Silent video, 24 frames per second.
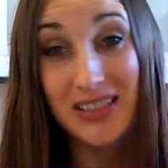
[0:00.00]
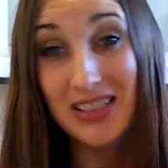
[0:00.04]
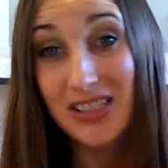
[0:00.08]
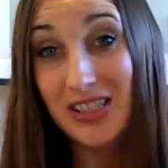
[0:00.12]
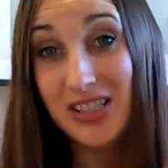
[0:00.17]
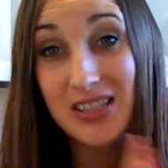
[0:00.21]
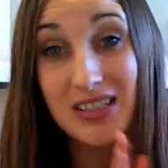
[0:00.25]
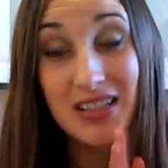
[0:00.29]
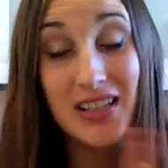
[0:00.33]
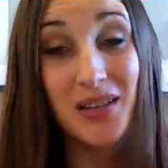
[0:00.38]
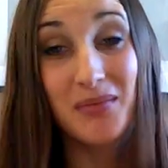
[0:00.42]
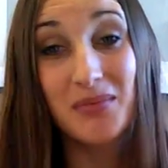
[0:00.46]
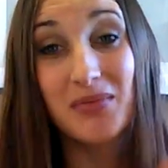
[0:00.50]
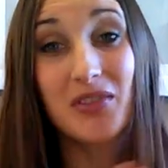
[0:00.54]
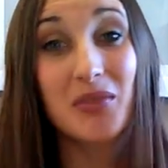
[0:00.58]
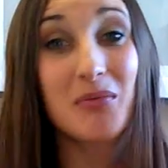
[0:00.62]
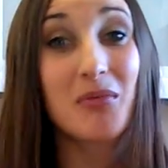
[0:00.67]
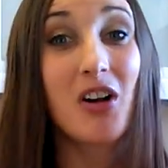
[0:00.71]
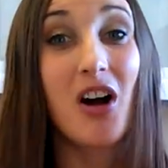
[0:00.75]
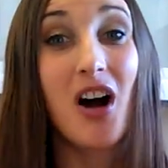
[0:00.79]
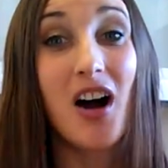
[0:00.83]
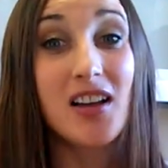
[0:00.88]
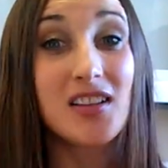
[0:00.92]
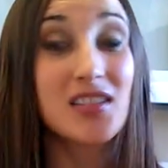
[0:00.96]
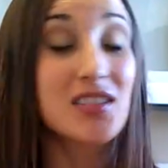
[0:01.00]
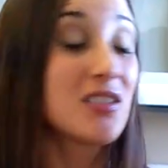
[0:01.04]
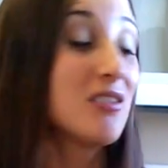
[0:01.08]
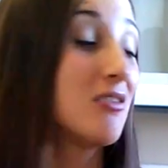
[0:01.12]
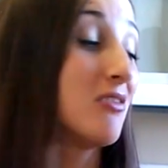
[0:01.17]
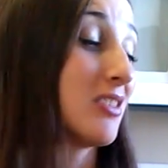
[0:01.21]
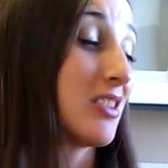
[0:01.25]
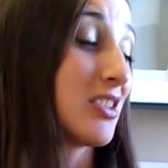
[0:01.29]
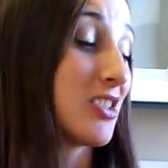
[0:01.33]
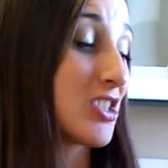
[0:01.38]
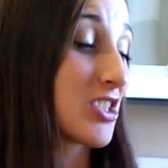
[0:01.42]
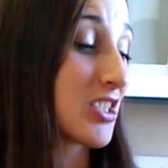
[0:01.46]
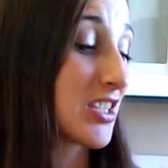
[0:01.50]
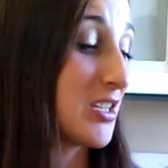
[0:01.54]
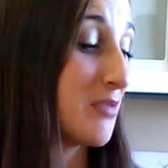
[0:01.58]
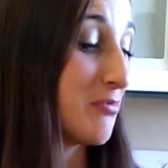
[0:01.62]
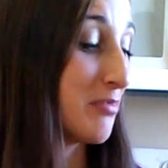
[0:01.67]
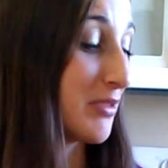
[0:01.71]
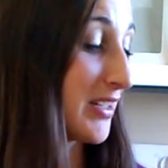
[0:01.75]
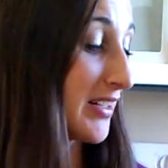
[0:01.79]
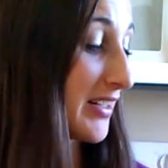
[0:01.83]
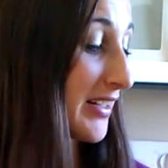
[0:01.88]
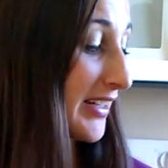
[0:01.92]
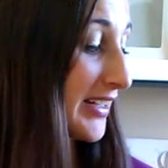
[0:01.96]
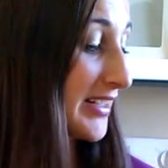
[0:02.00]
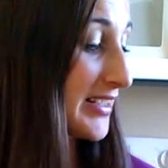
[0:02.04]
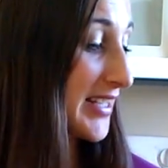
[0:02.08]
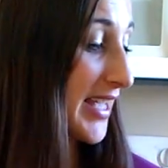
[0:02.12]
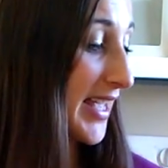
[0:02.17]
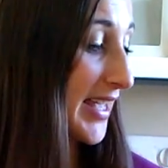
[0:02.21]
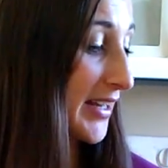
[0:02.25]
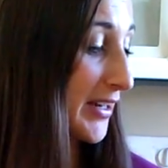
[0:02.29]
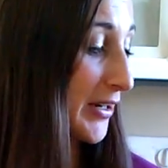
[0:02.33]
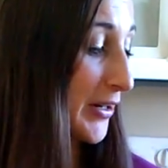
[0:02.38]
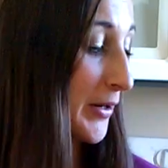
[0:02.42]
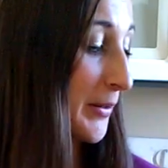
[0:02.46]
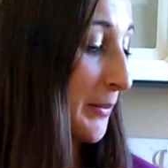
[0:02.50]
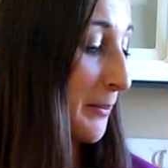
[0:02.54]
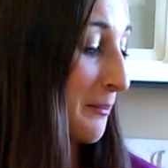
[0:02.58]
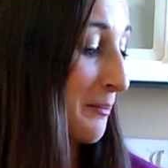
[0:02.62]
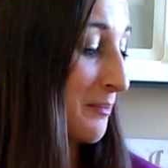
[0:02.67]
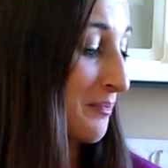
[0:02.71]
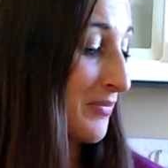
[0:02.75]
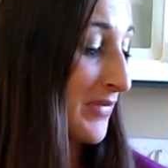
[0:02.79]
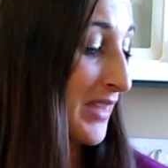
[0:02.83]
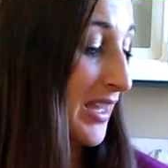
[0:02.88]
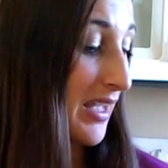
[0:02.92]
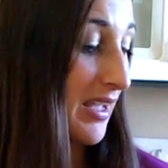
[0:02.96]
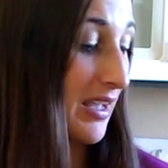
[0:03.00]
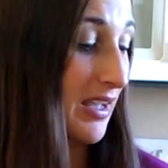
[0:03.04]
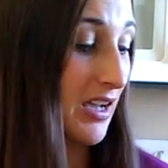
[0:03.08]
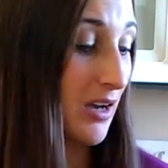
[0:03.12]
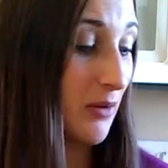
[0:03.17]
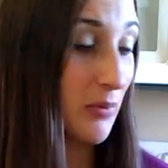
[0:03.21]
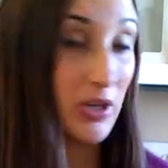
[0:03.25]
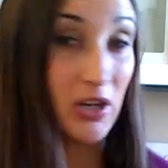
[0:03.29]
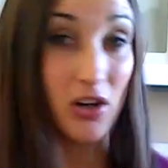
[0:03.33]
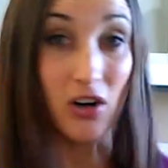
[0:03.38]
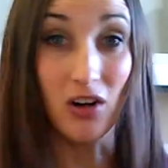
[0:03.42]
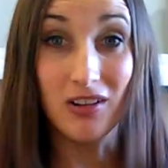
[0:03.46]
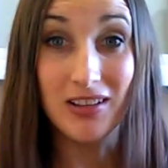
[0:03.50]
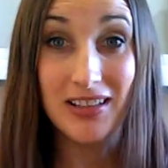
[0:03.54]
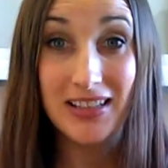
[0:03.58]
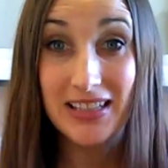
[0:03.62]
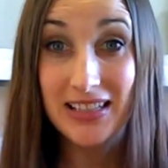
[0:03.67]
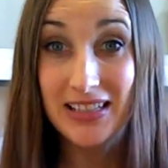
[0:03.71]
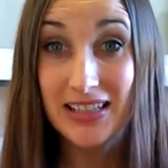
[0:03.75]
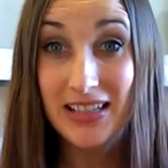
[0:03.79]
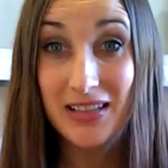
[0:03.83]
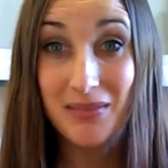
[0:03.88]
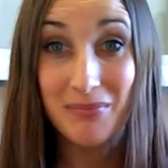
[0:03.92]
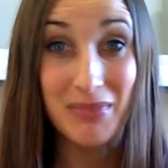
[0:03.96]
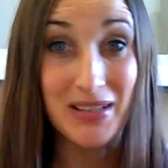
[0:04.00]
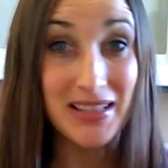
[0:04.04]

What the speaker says: This just comes from Costco and I just keep it in a container. We all eat it.